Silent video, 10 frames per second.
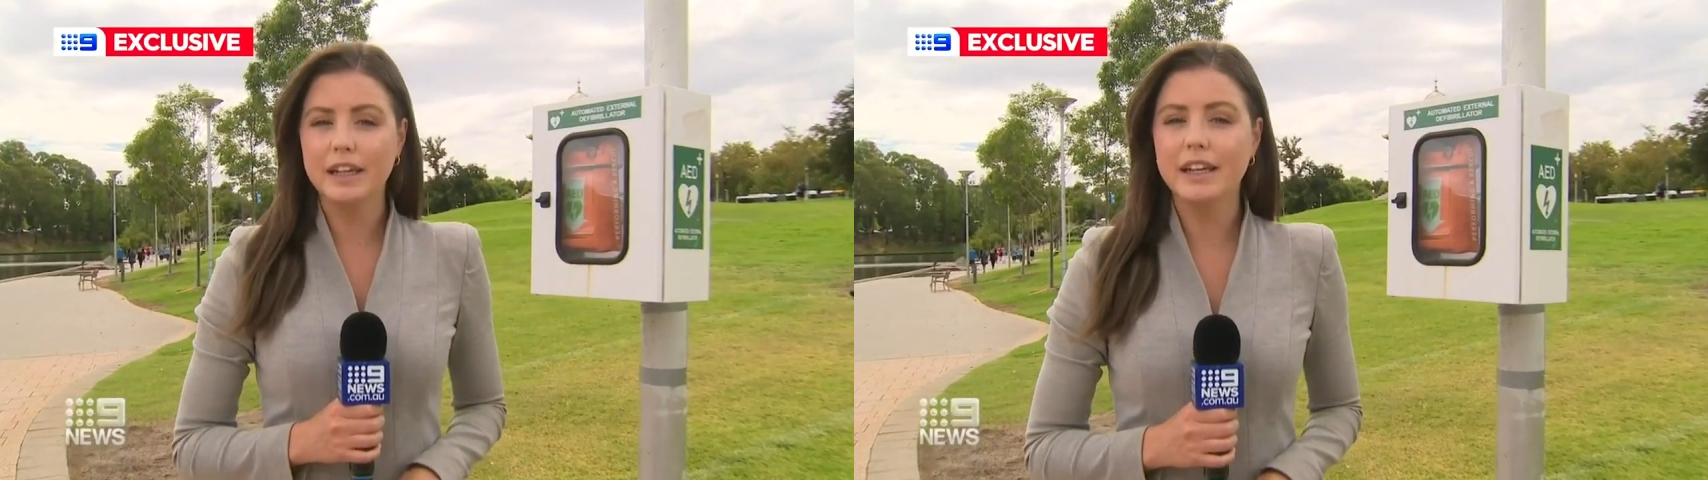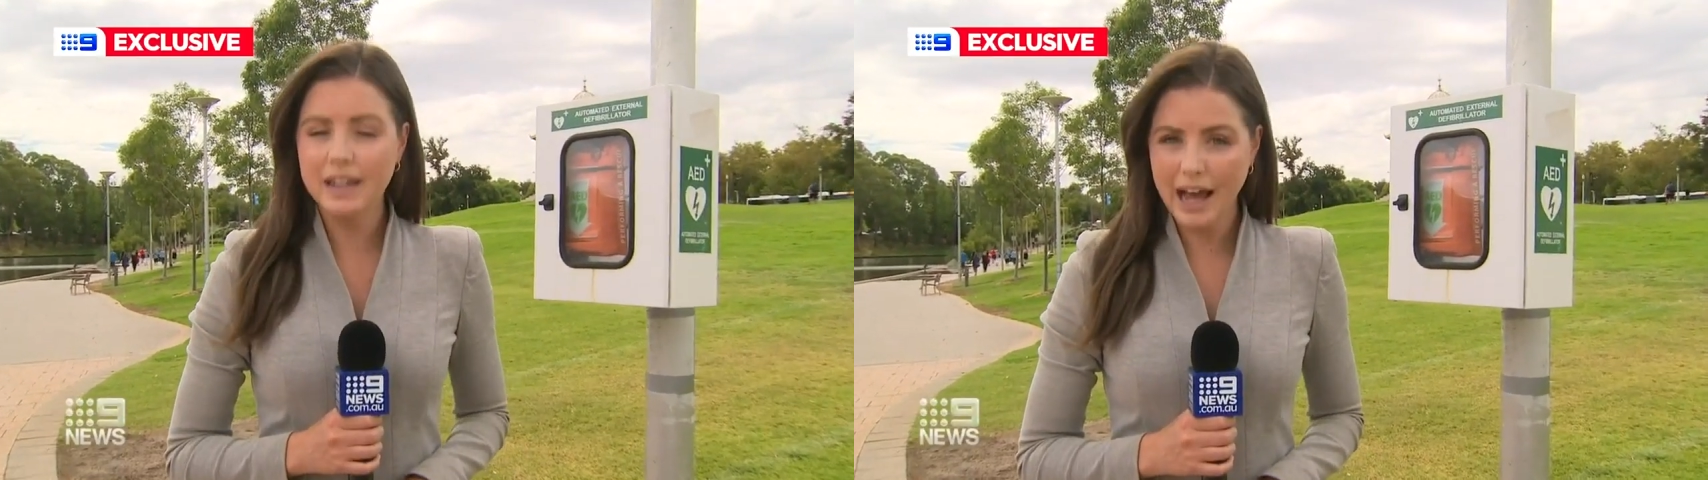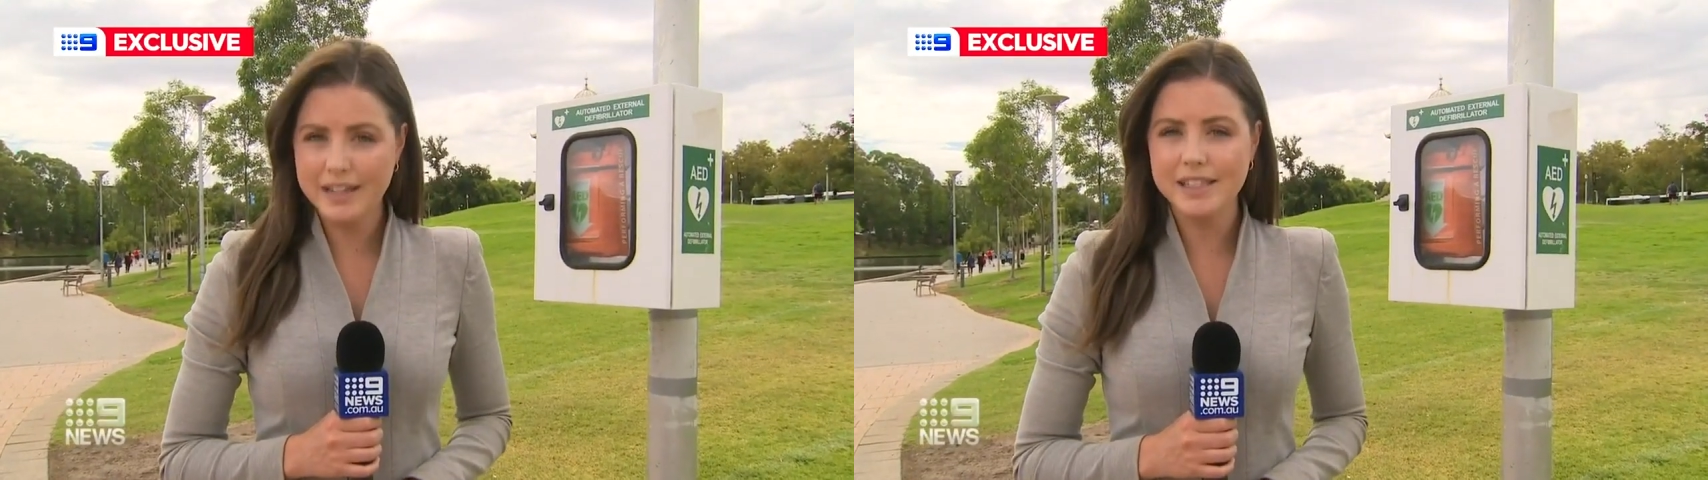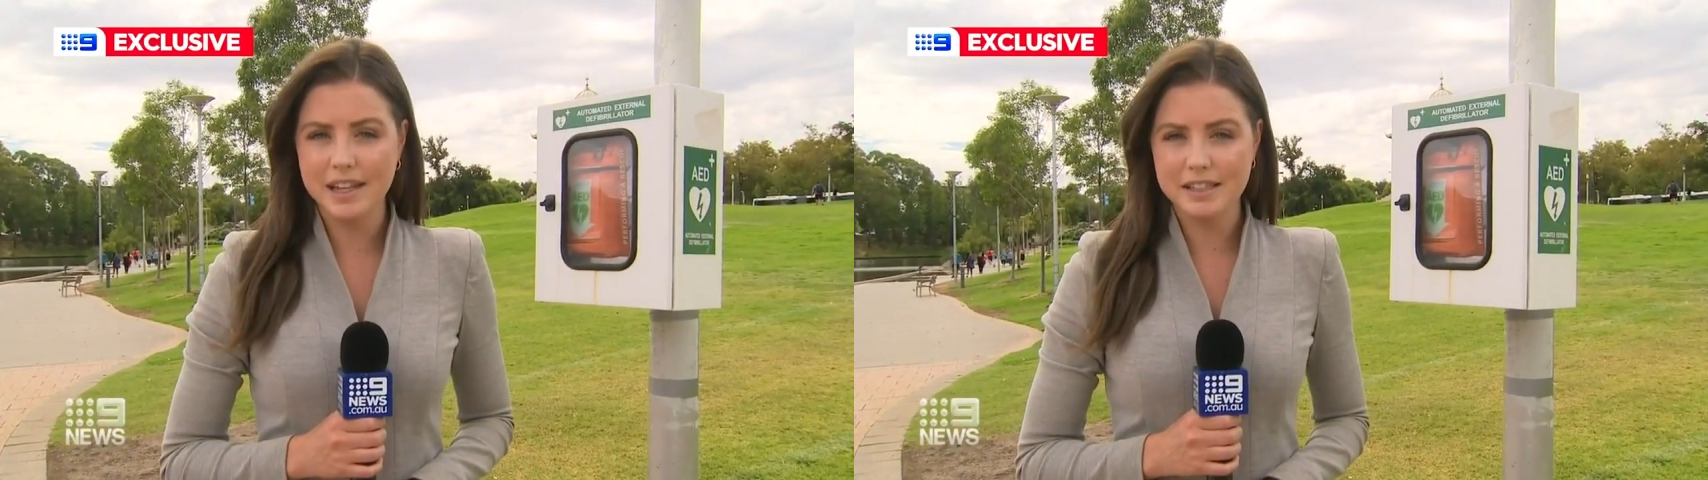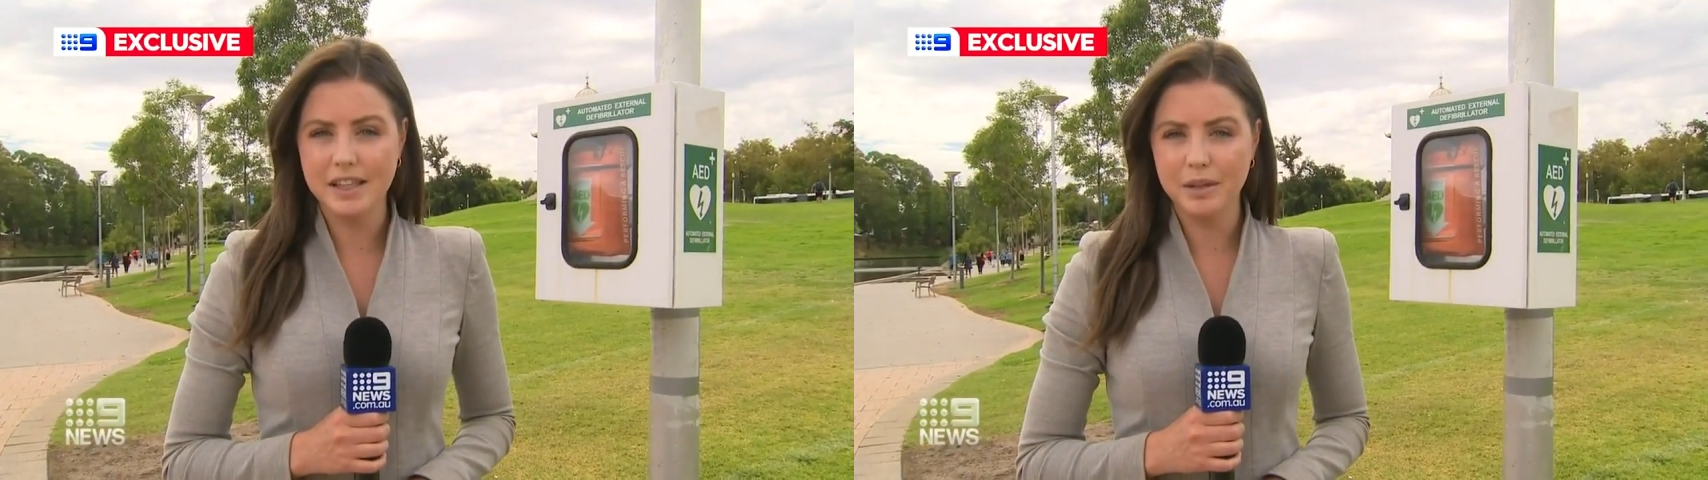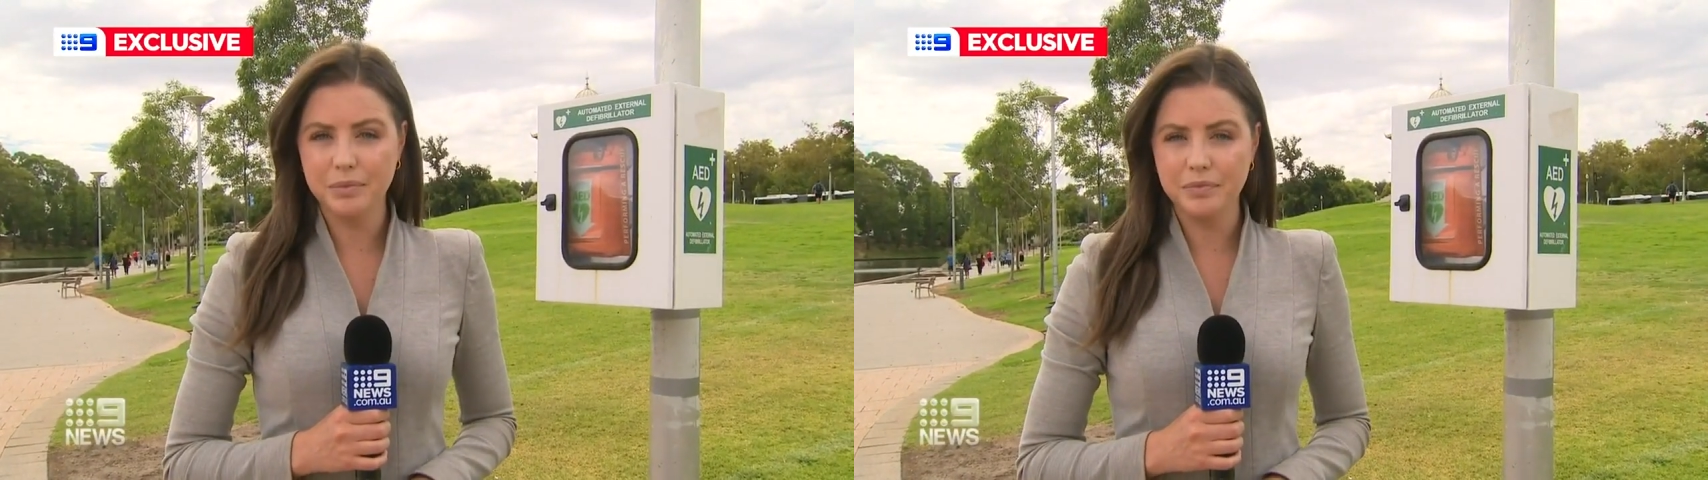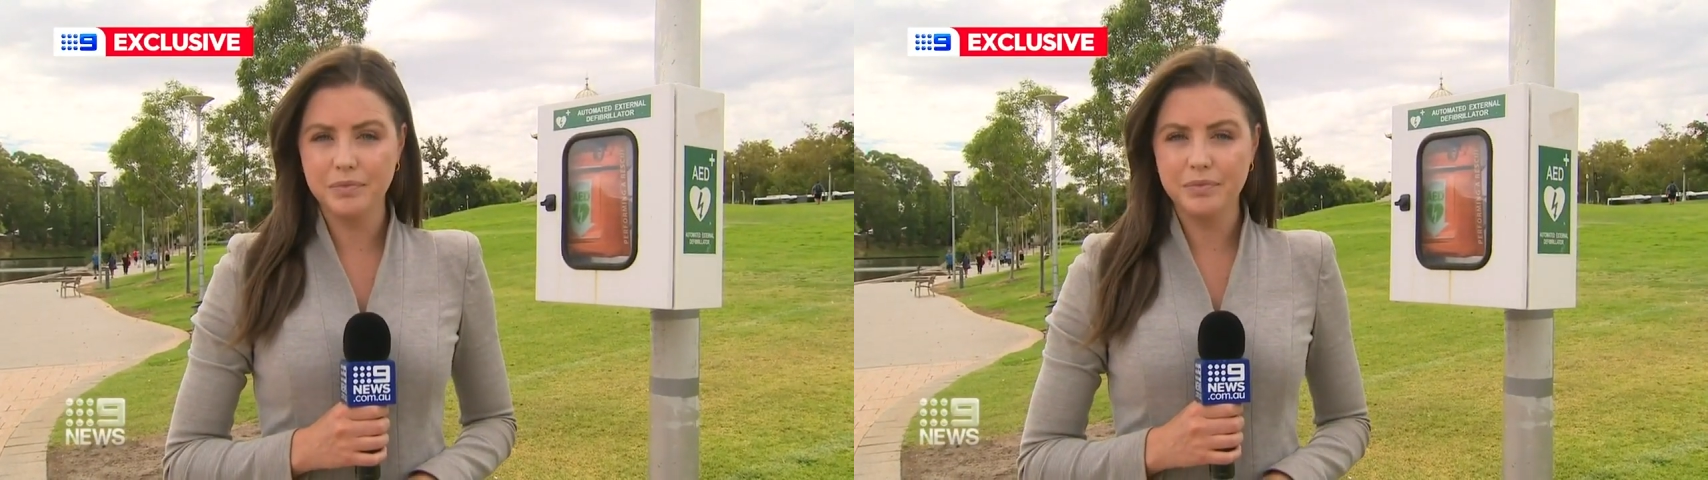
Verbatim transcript: can access them.